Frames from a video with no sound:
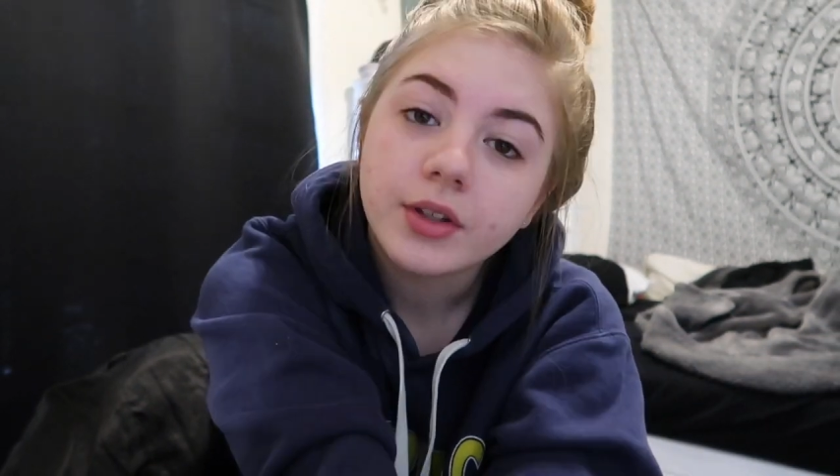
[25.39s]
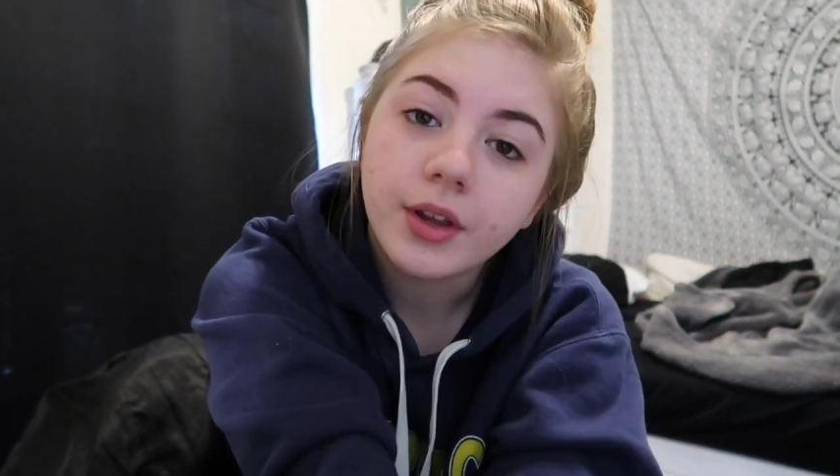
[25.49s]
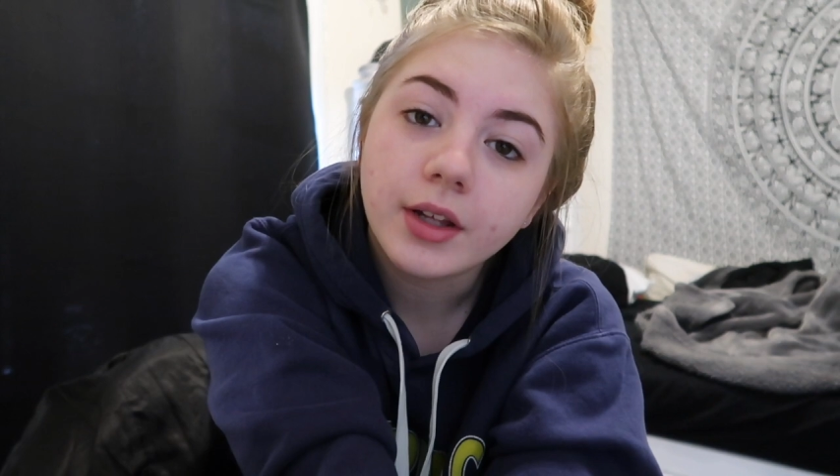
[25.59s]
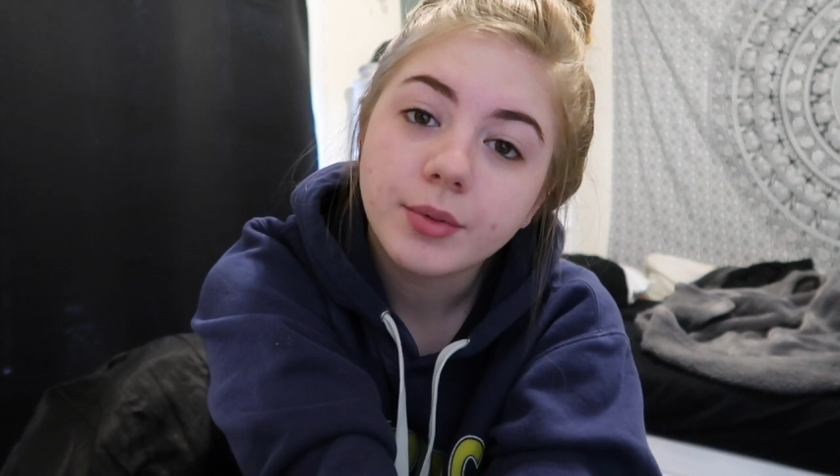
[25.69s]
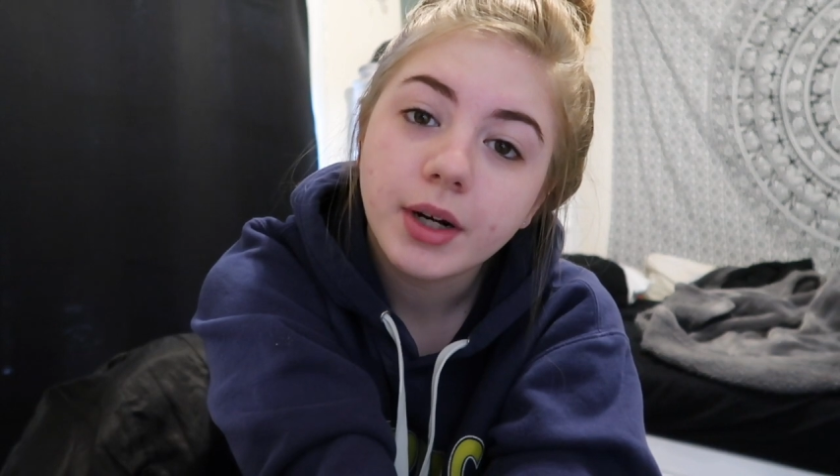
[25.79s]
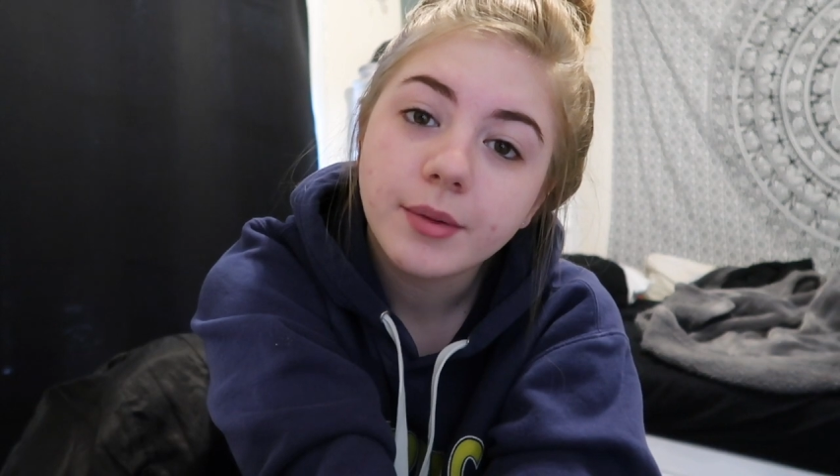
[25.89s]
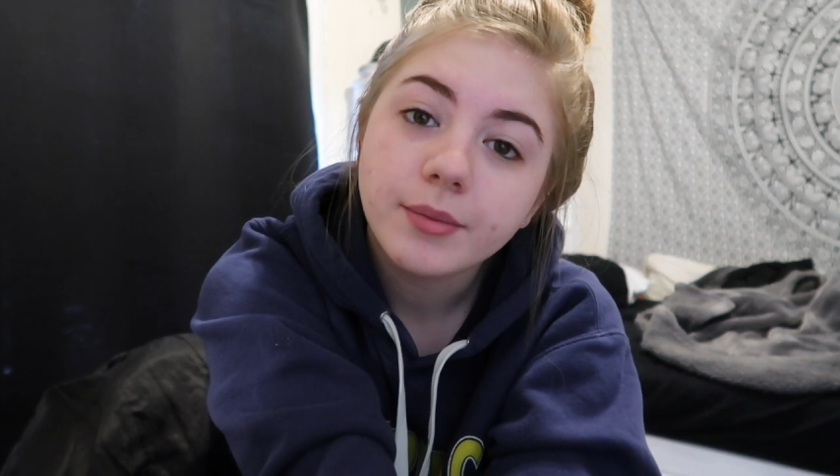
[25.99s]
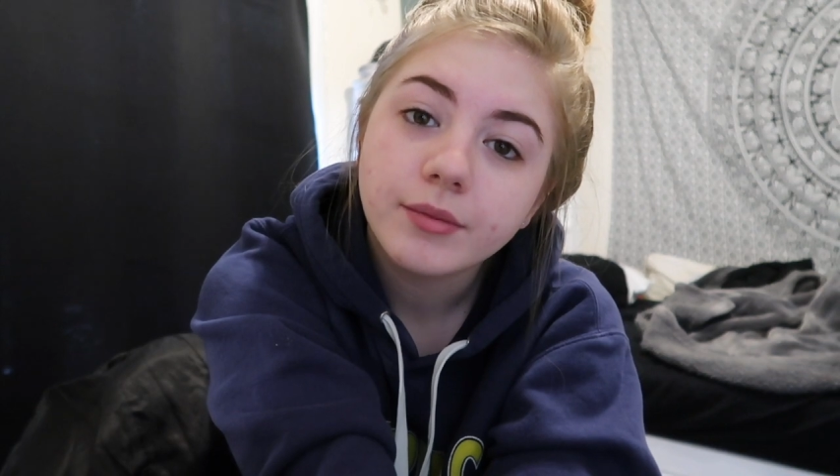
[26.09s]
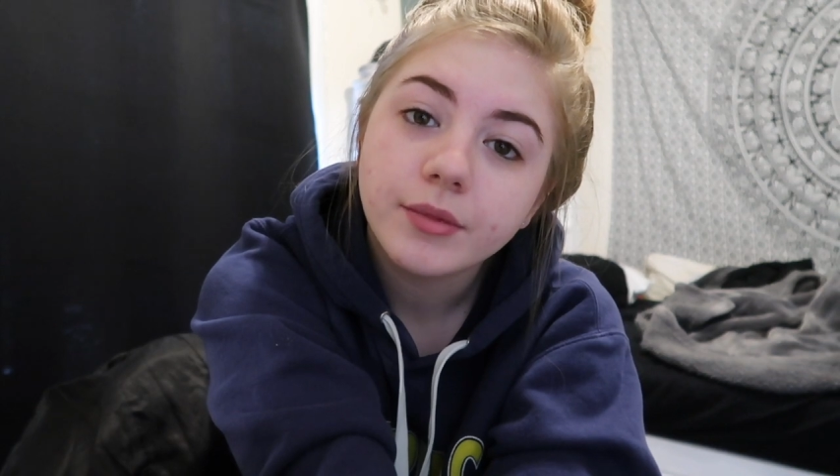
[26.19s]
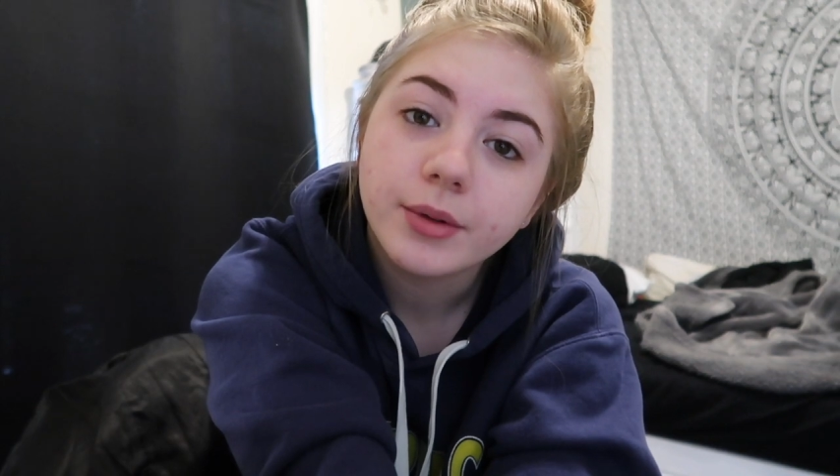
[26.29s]
So that's what
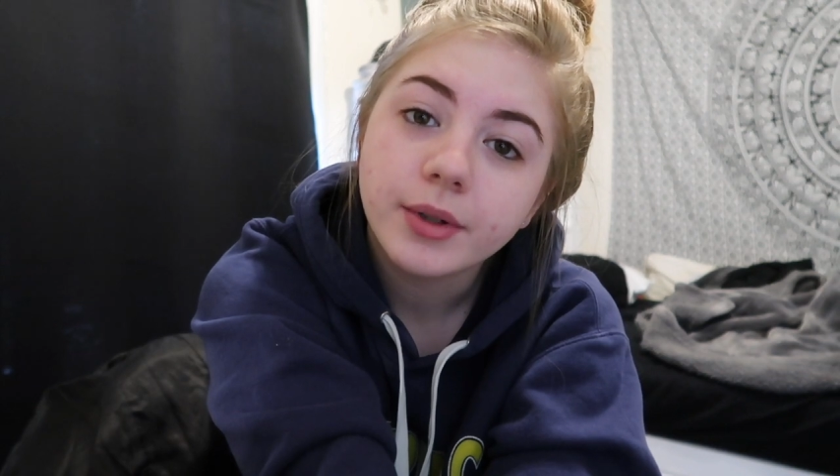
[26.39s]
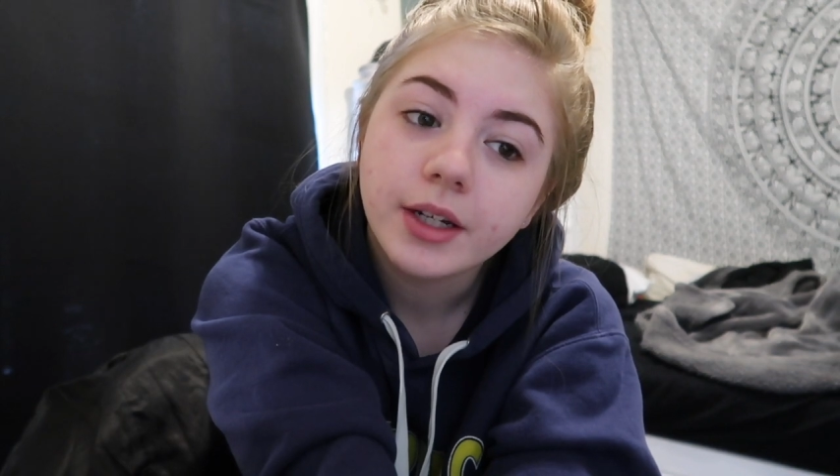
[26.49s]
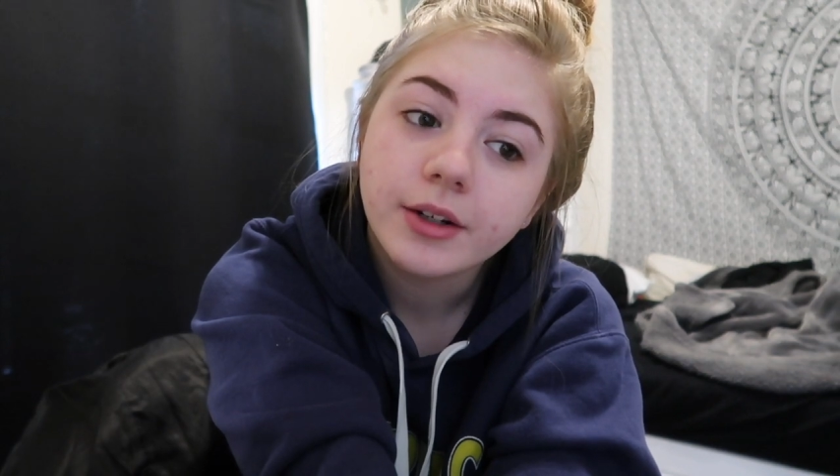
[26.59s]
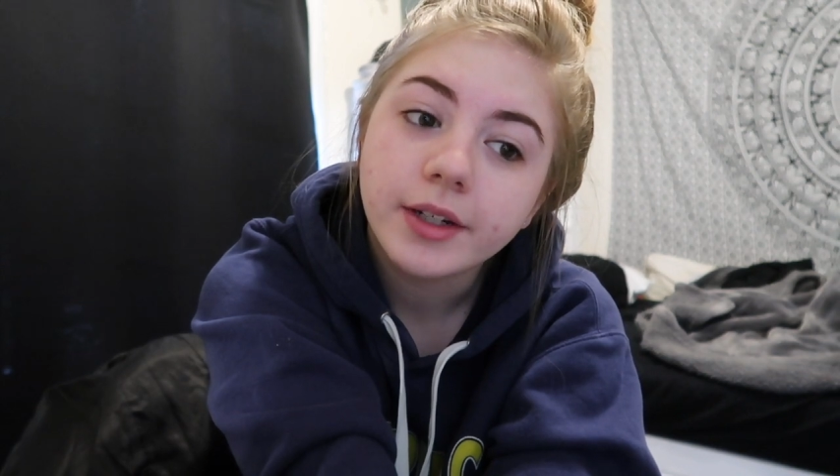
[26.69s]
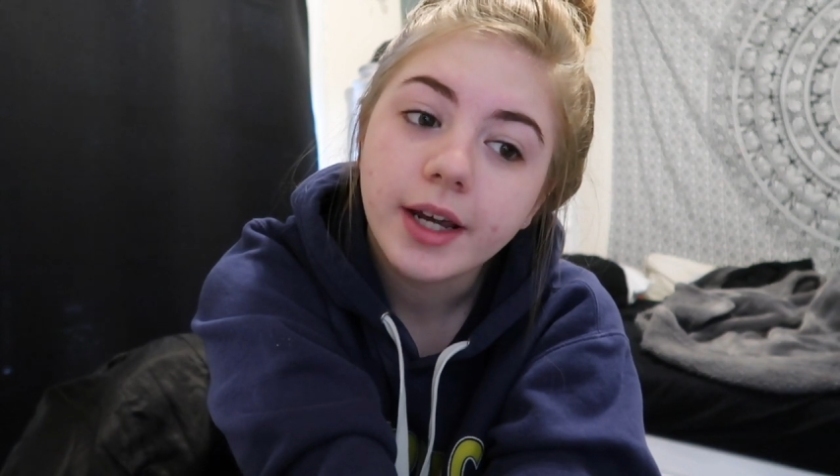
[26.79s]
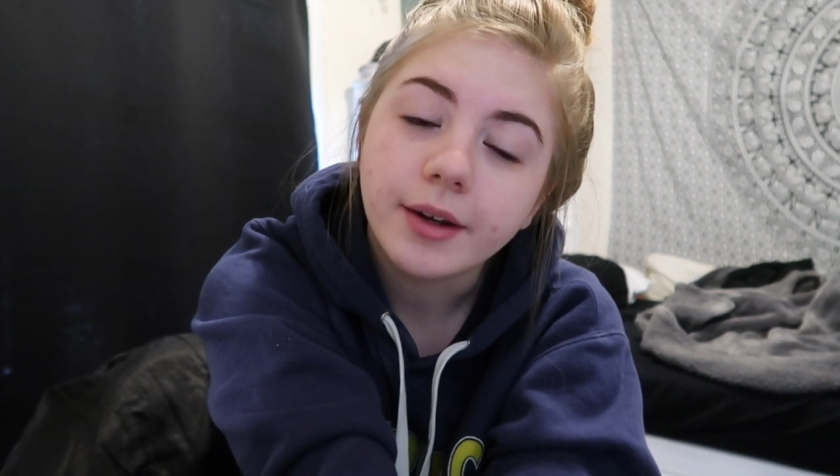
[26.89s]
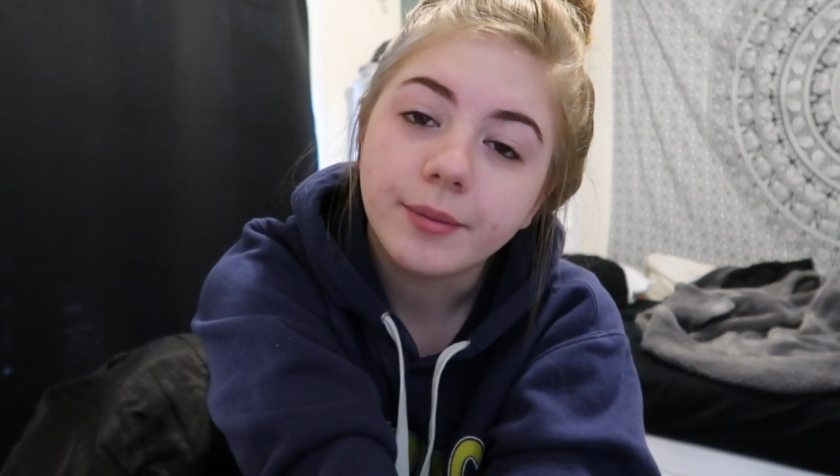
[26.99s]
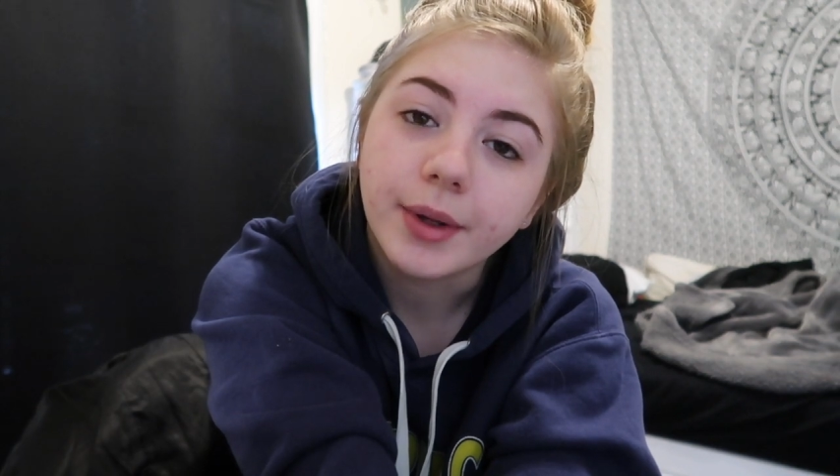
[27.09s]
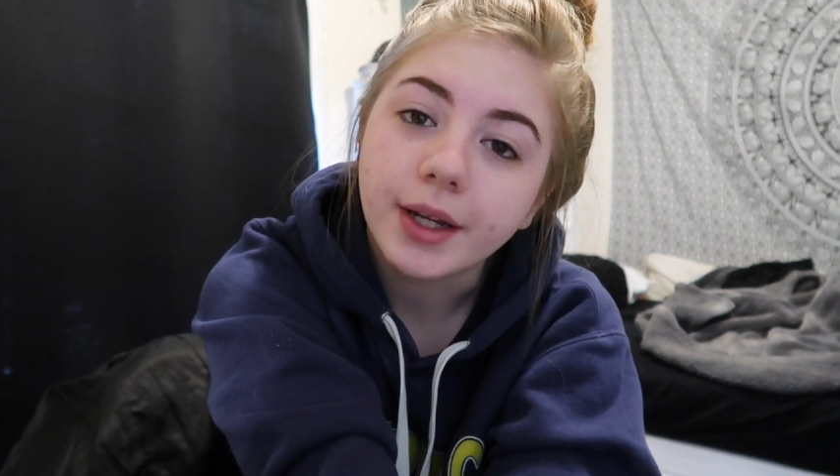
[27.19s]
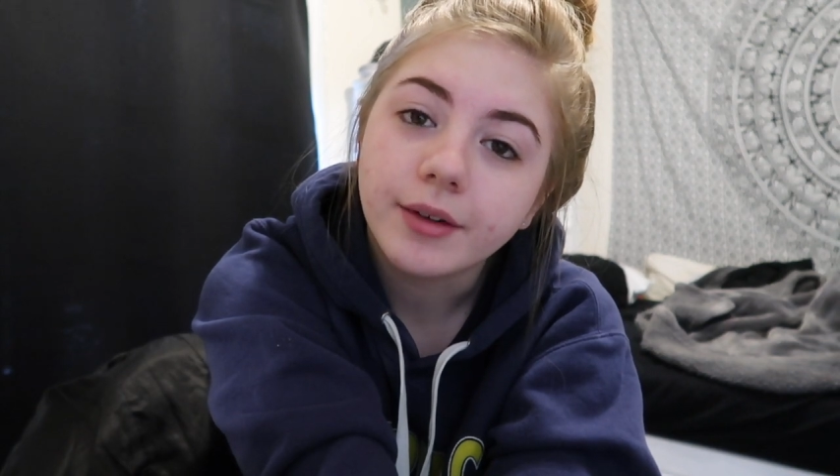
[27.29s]
I'm doing here today.
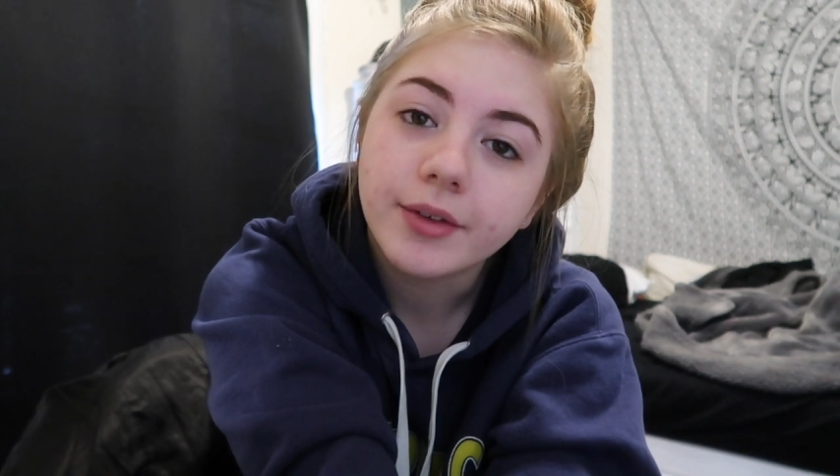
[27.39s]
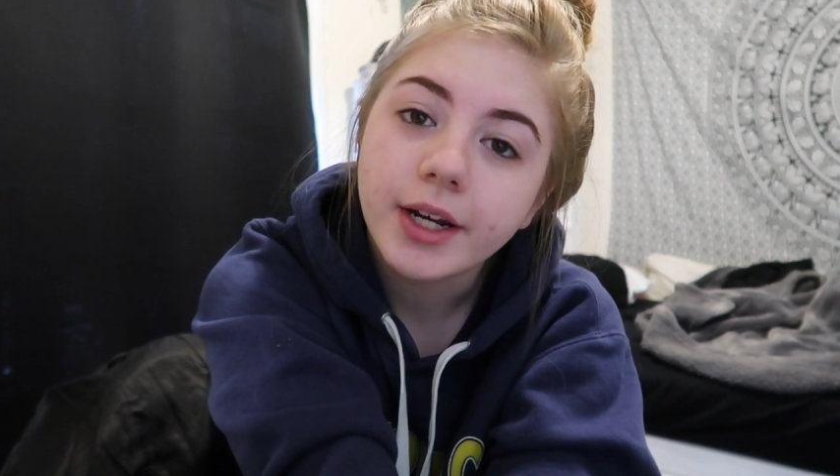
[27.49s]
I'm making a